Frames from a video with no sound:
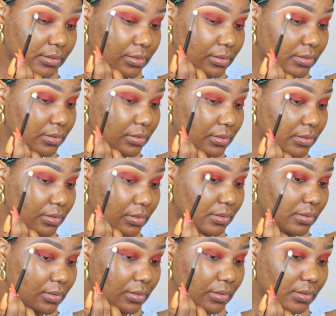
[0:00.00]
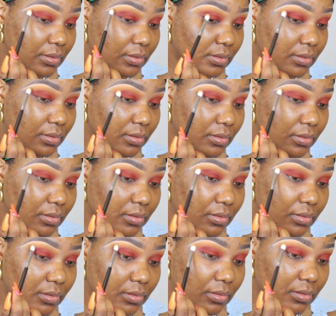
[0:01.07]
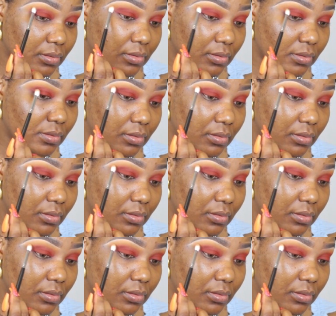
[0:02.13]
(no one is talking)